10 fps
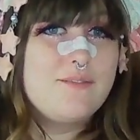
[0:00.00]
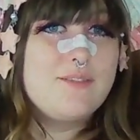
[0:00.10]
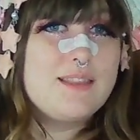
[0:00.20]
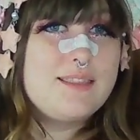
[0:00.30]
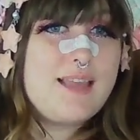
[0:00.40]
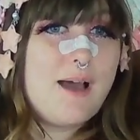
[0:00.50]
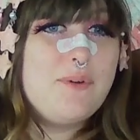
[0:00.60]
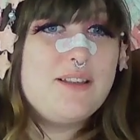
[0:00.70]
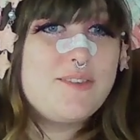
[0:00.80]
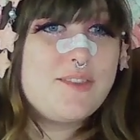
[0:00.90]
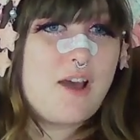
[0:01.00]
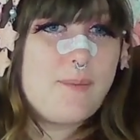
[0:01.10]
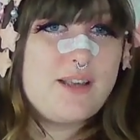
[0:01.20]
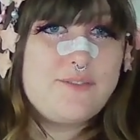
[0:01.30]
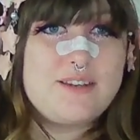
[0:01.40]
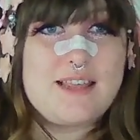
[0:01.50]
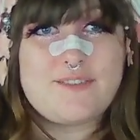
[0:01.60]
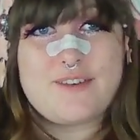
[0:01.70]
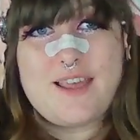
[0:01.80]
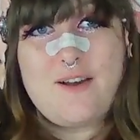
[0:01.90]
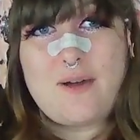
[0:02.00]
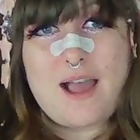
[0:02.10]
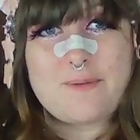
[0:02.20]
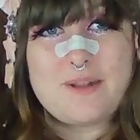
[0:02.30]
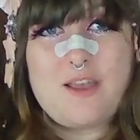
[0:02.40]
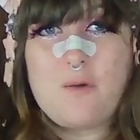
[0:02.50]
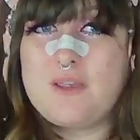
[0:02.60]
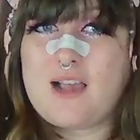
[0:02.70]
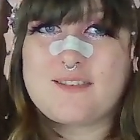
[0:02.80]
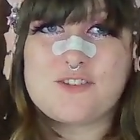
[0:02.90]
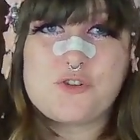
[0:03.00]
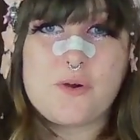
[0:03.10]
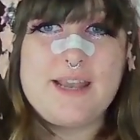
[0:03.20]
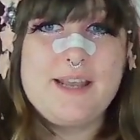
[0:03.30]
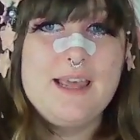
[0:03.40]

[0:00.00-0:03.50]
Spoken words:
That was the topic of today's video. I really hope you guys enjoyed.